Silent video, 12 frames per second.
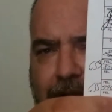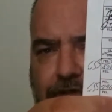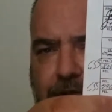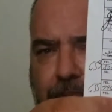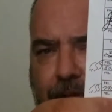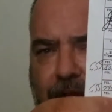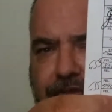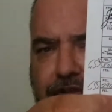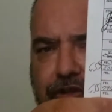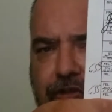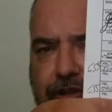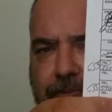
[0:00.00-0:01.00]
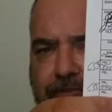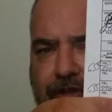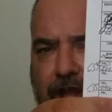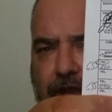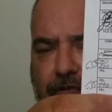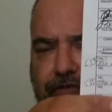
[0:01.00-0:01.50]
to prostitute
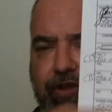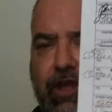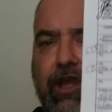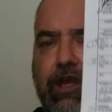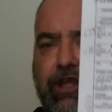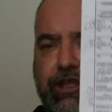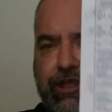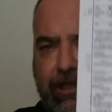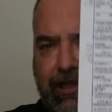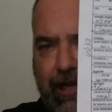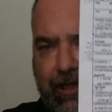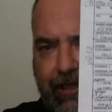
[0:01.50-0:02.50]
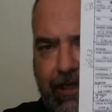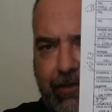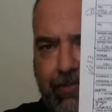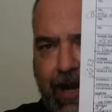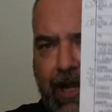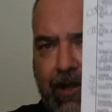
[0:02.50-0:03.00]
themselves, you kind of need a
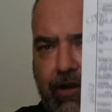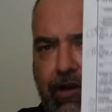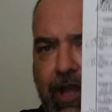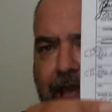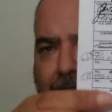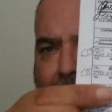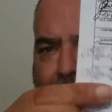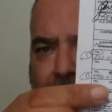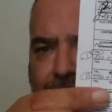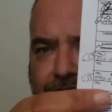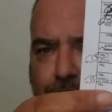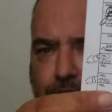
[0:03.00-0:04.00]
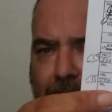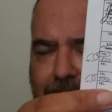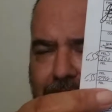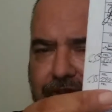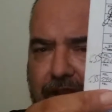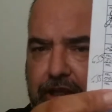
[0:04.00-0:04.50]
minor, as well
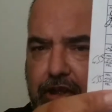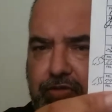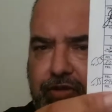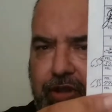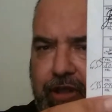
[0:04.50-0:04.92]
as they're using